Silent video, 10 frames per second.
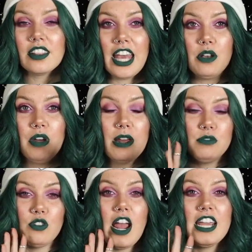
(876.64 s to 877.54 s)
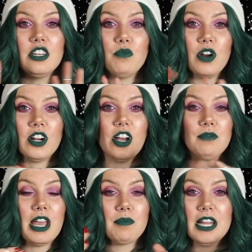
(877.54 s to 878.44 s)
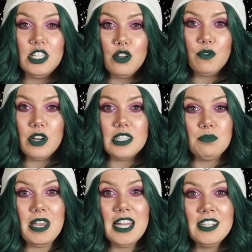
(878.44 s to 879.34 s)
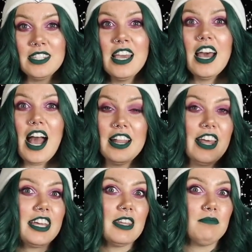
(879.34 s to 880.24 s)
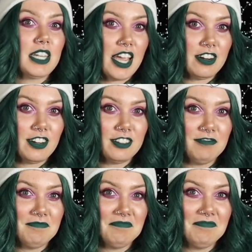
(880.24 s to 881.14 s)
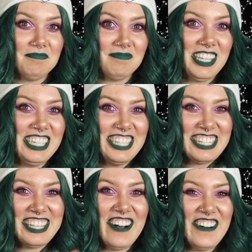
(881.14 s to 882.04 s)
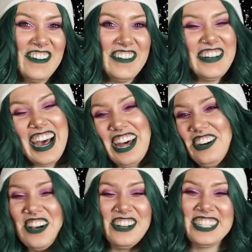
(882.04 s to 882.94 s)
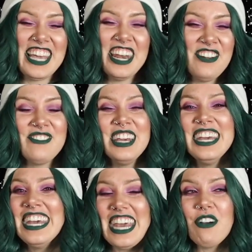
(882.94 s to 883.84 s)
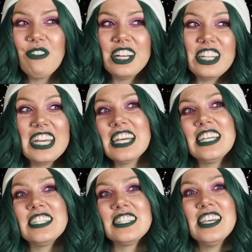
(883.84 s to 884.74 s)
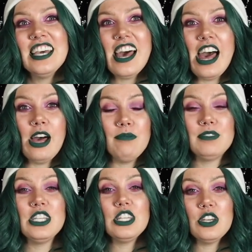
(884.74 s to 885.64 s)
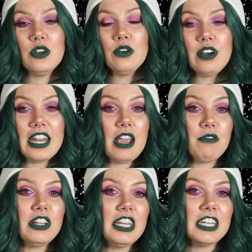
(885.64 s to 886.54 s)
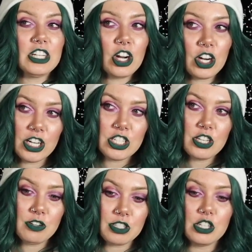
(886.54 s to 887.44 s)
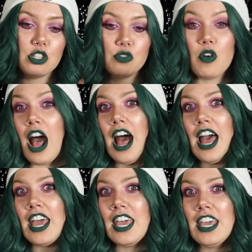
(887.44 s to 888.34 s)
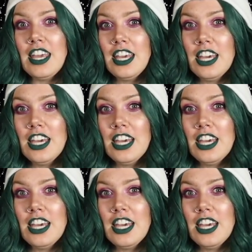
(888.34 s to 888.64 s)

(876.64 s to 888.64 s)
when I'm trying to work on my 2-foot spins, I like them tighter. So I don't know. It really is up to you. And I really encourage you to try